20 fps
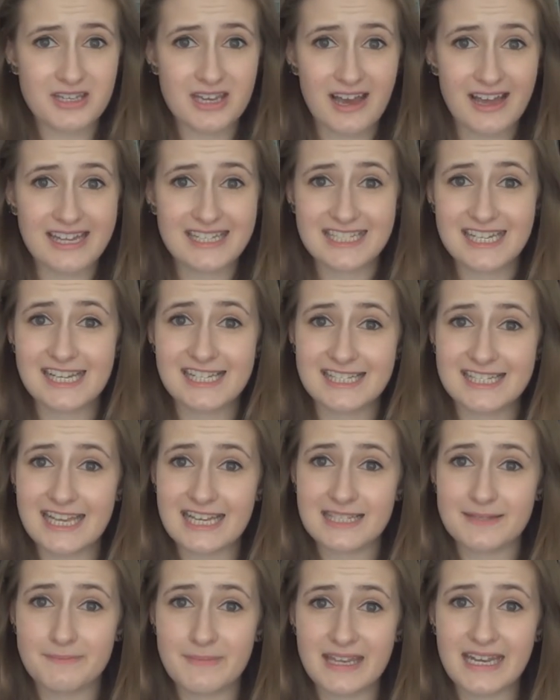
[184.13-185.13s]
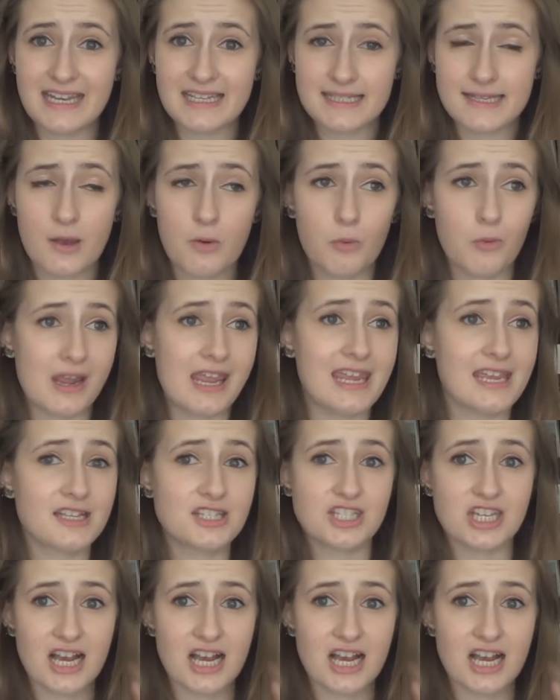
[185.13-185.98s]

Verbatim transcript: 96 minutes a week